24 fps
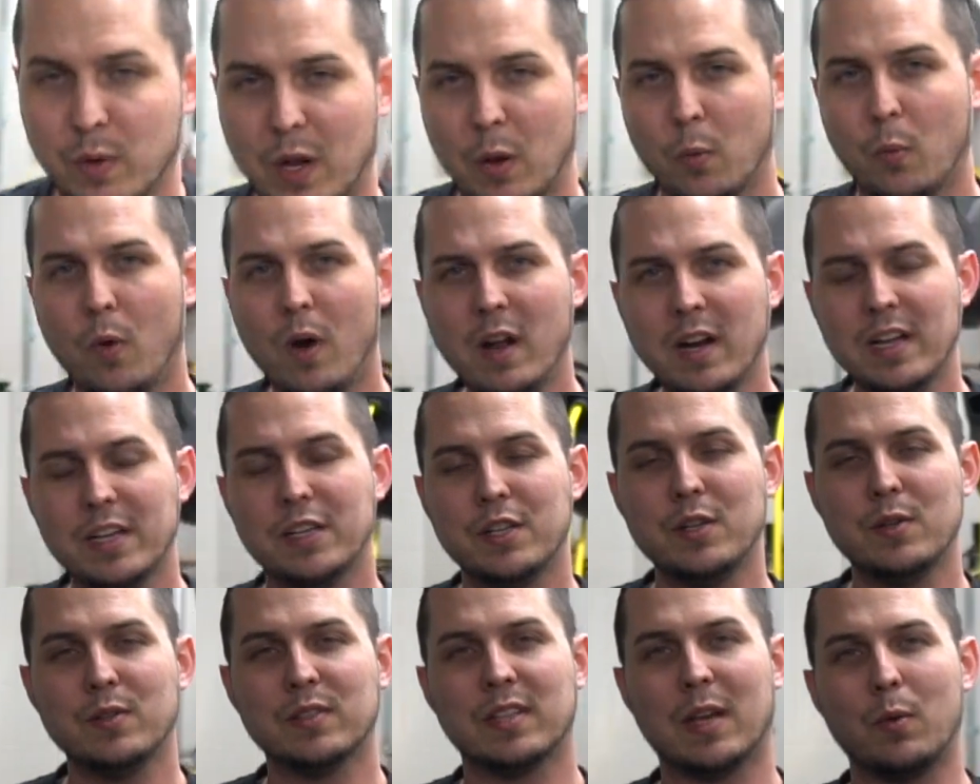what I wanna
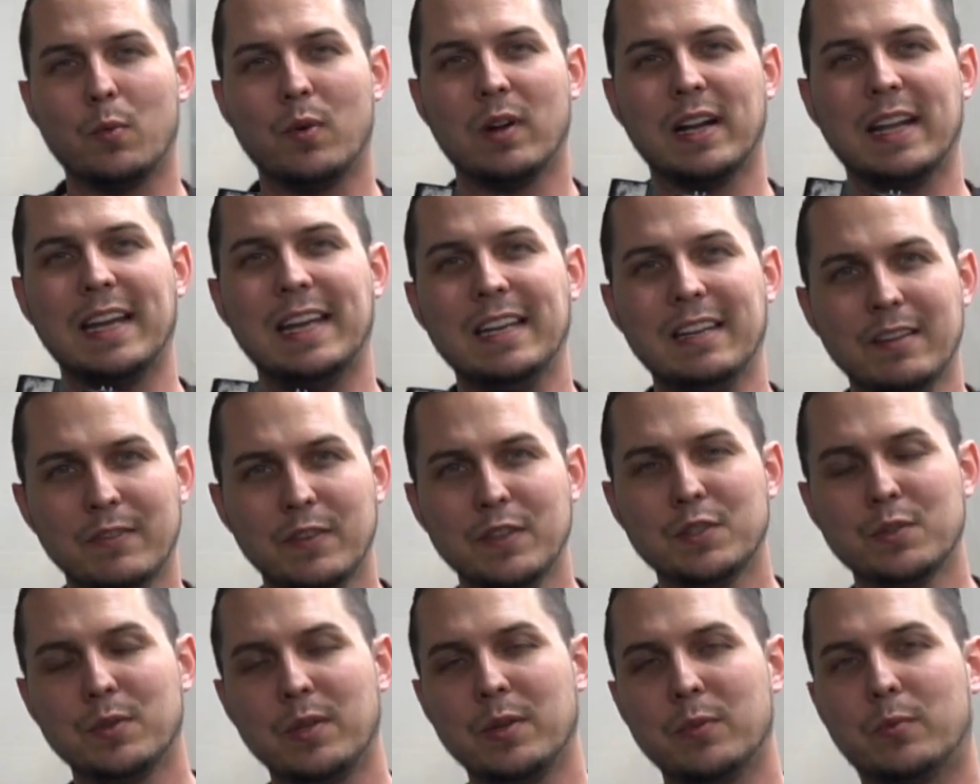do is I wanna
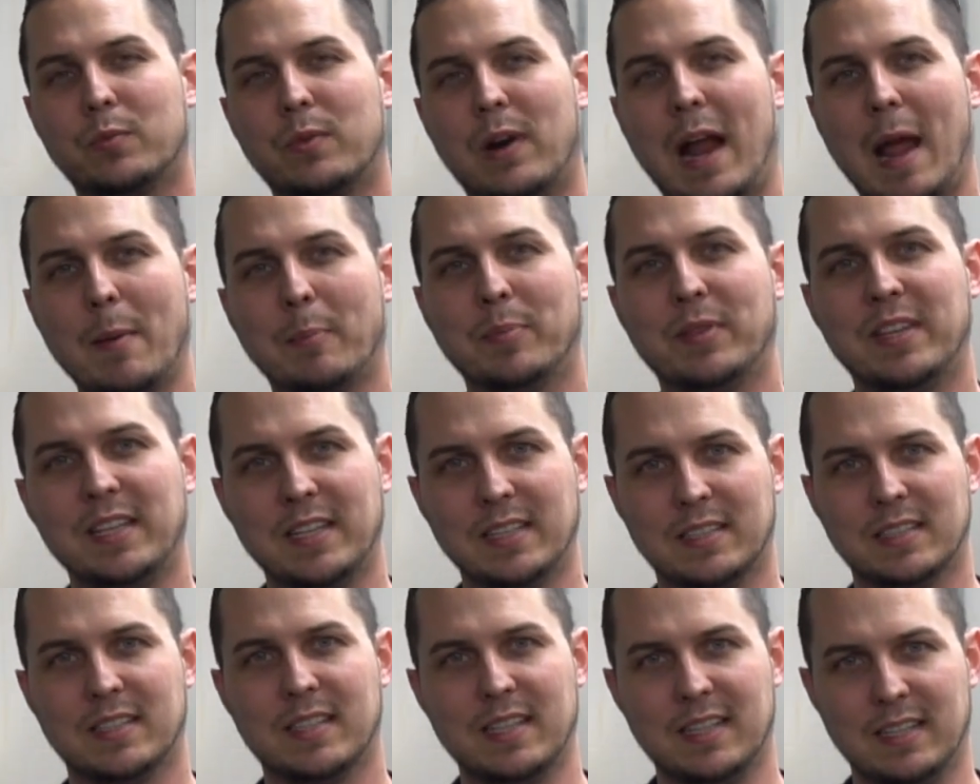individually wrap
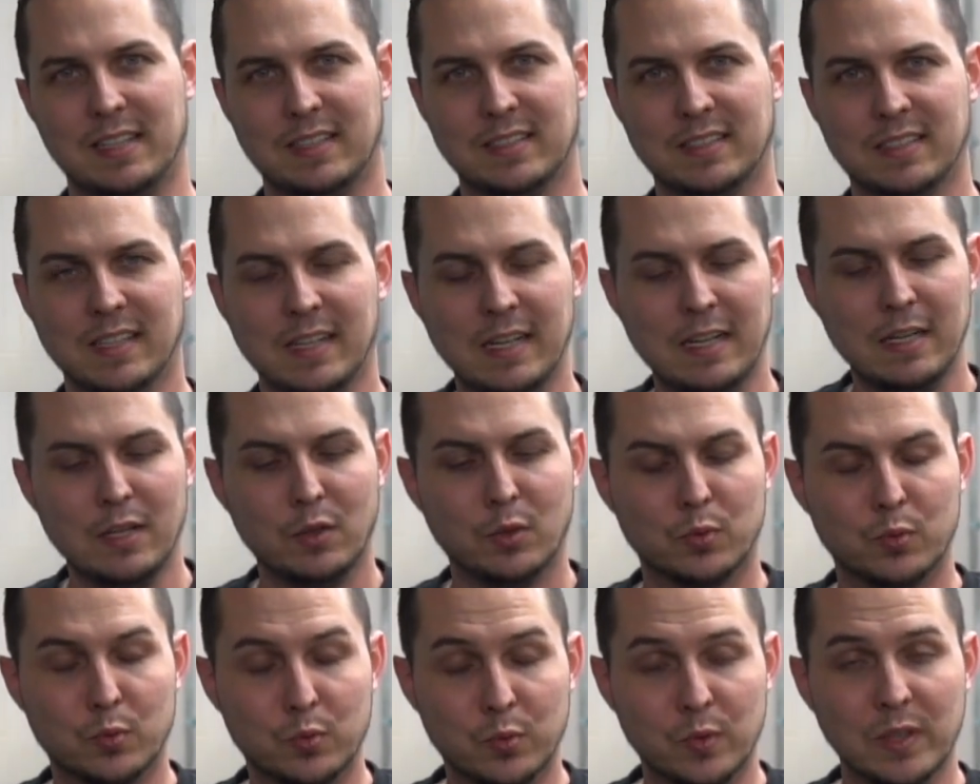these things
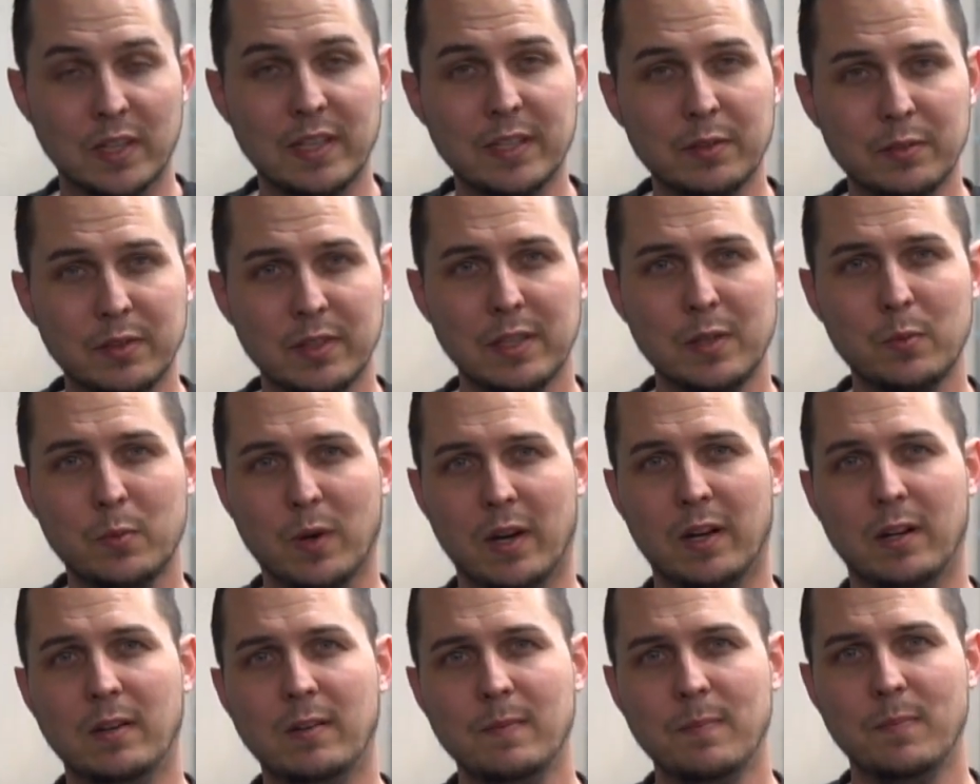really, really
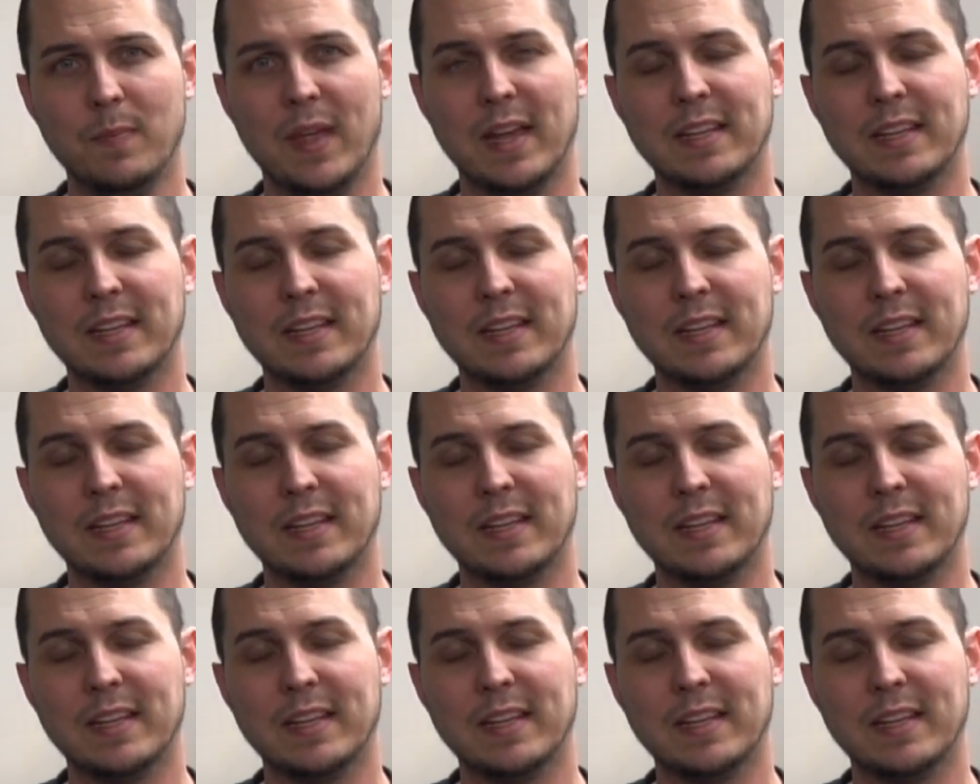well,